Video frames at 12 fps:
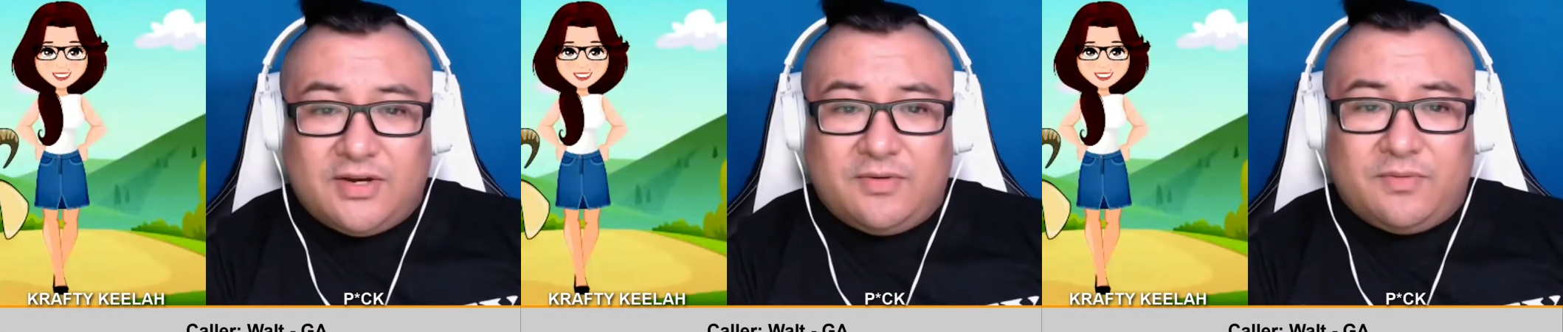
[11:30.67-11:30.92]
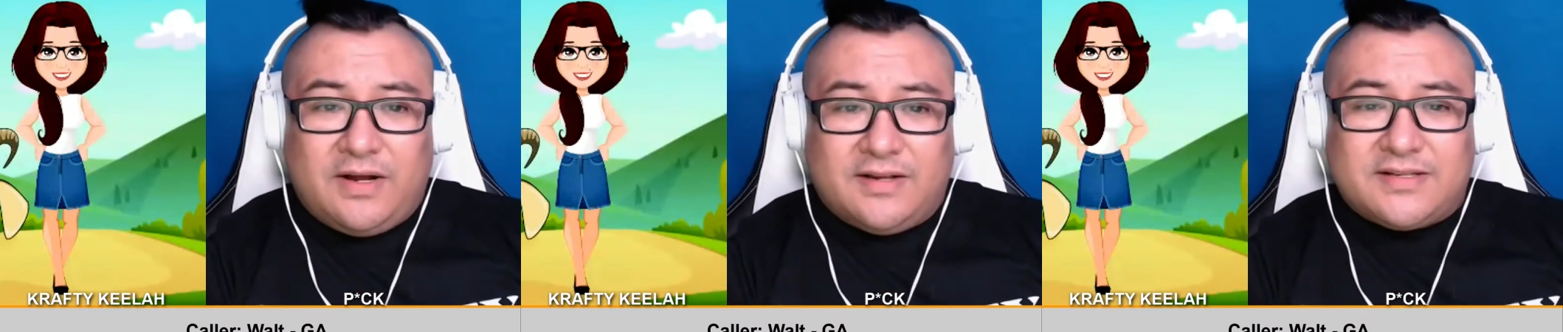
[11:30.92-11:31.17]
Speaker 1: though,
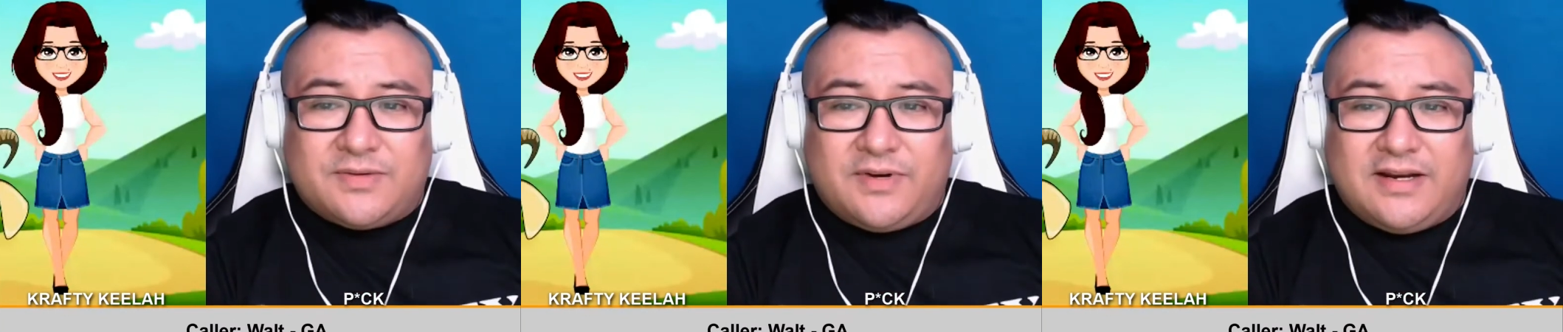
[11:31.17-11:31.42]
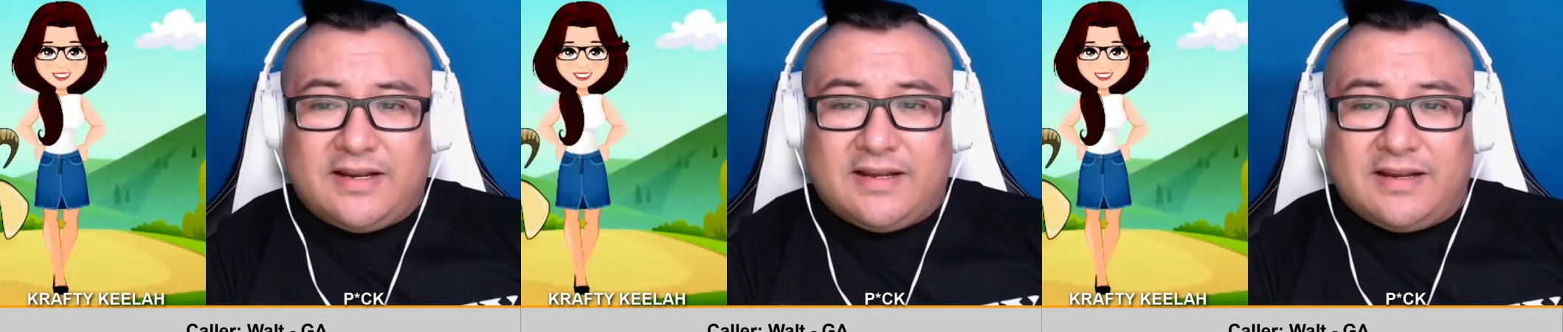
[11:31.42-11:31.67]
Walt. So
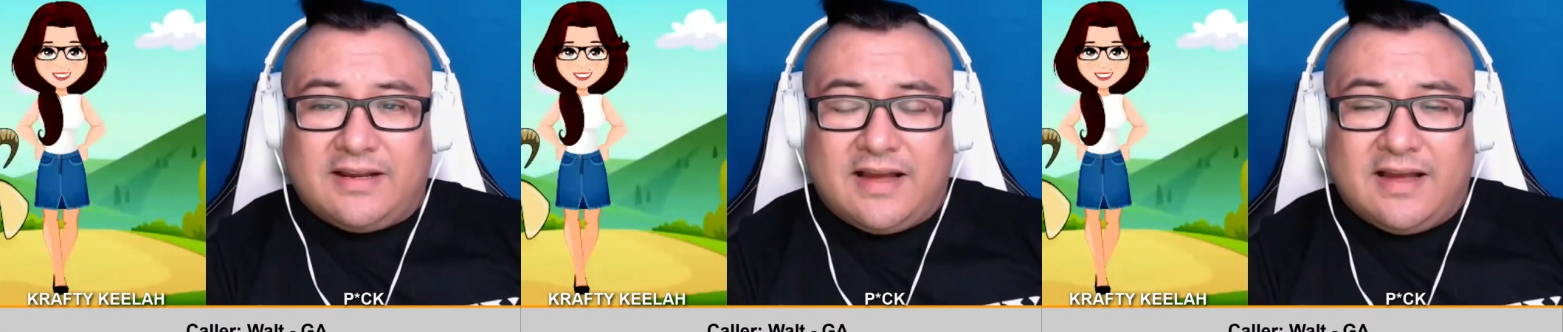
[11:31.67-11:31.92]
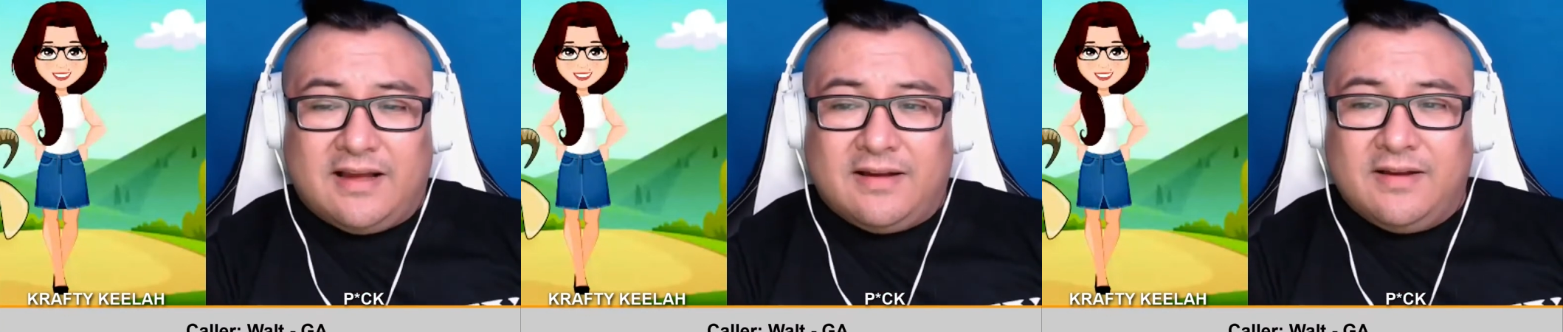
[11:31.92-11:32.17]
we're gonna
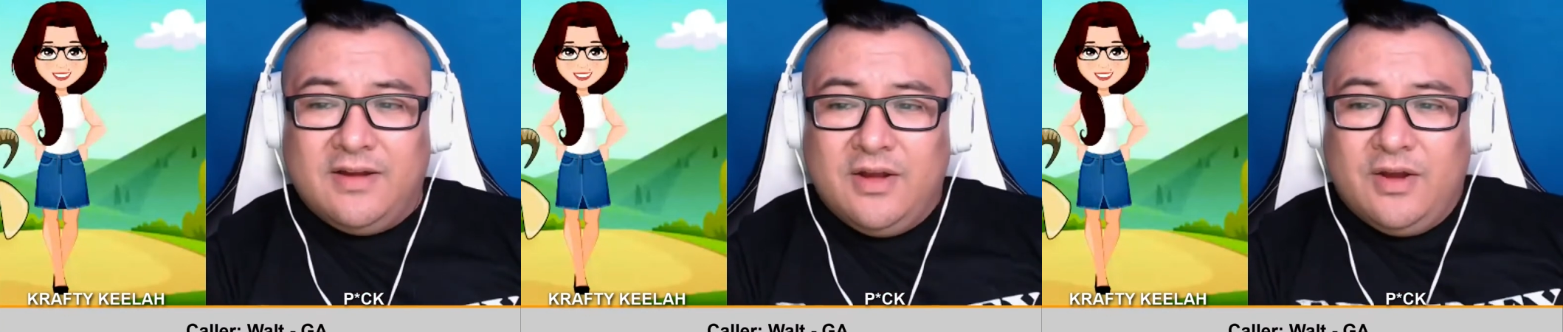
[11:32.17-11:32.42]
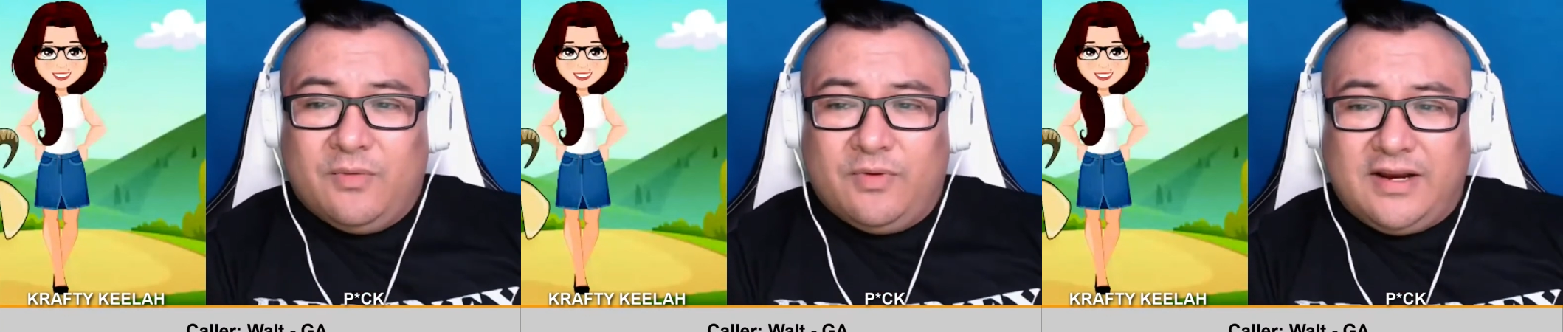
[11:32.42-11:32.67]
uh,
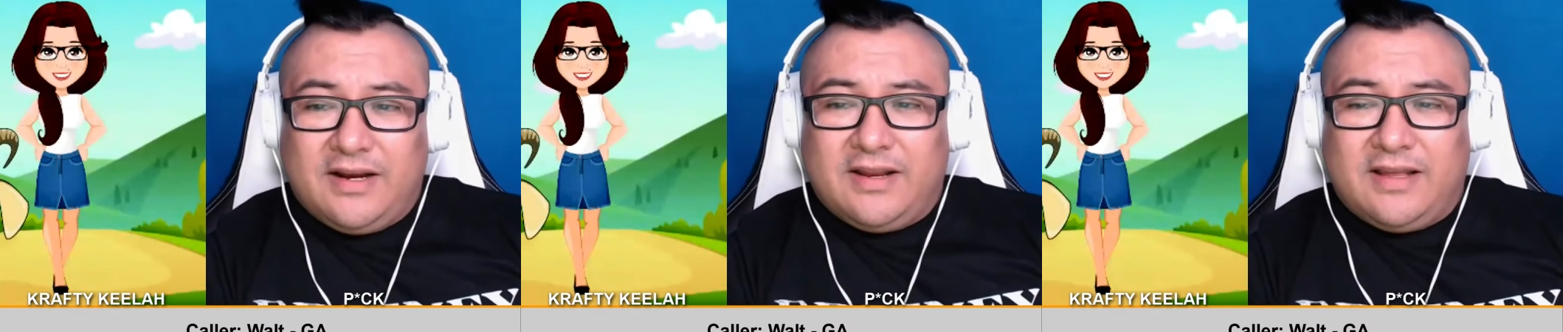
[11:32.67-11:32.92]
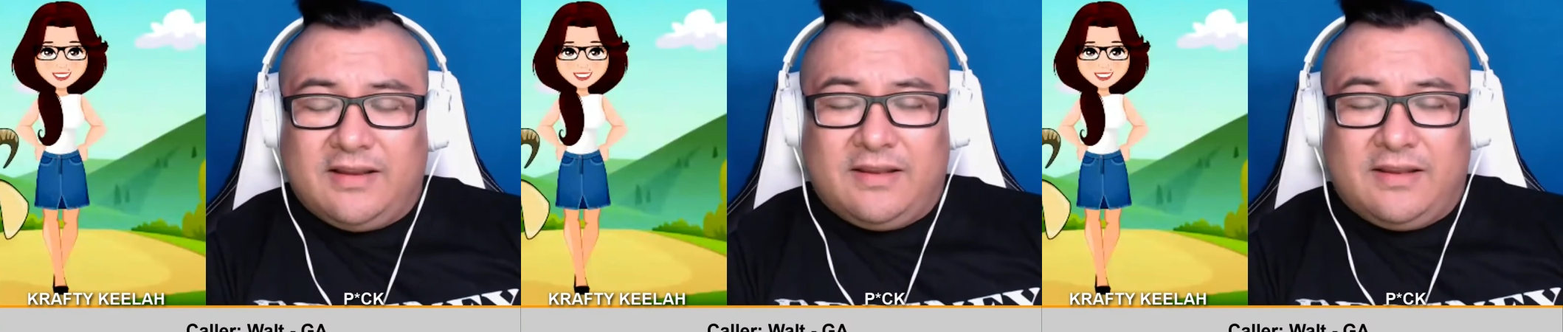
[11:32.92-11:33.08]
we're going to